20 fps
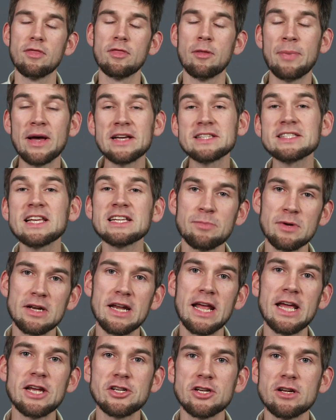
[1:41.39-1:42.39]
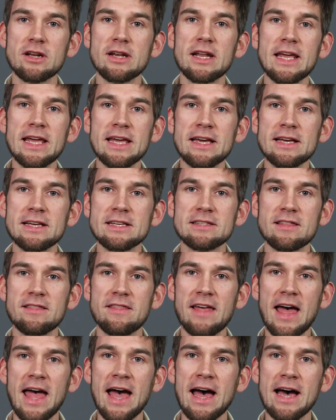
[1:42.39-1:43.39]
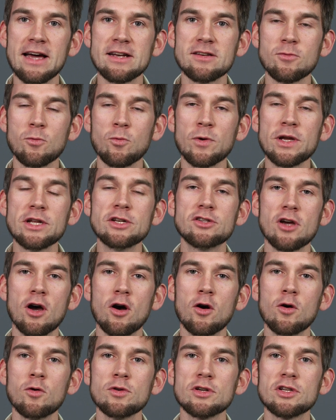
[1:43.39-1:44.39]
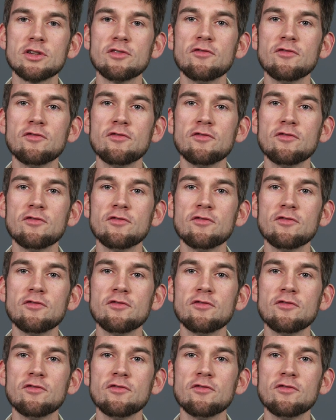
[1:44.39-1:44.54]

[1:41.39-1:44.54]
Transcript: The best explanation is that we don't